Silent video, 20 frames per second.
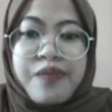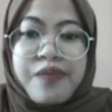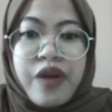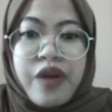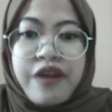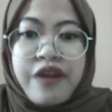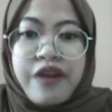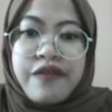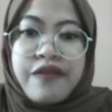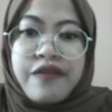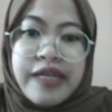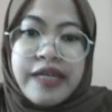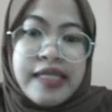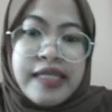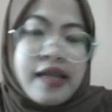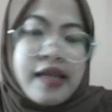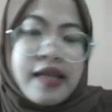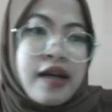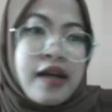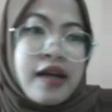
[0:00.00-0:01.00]
both
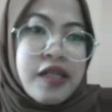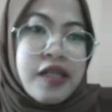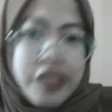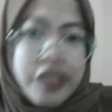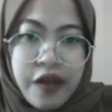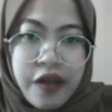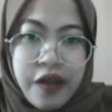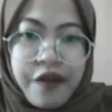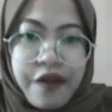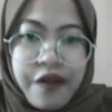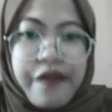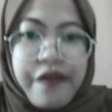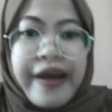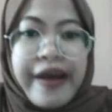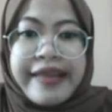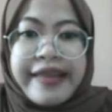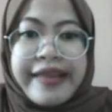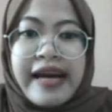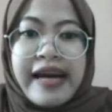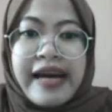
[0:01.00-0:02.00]
in soft
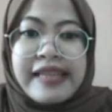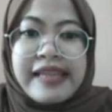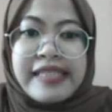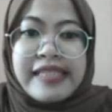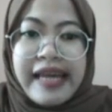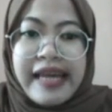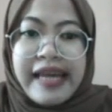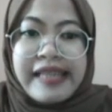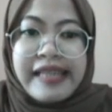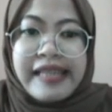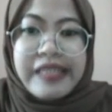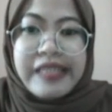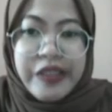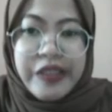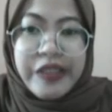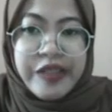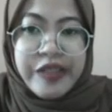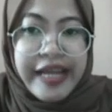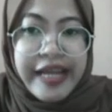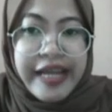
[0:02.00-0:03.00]
and hard science
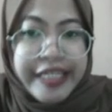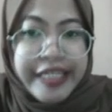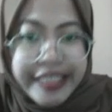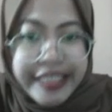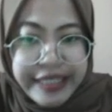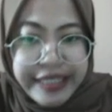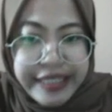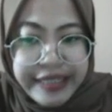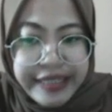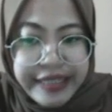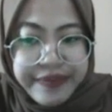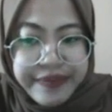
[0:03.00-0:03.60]
introductions.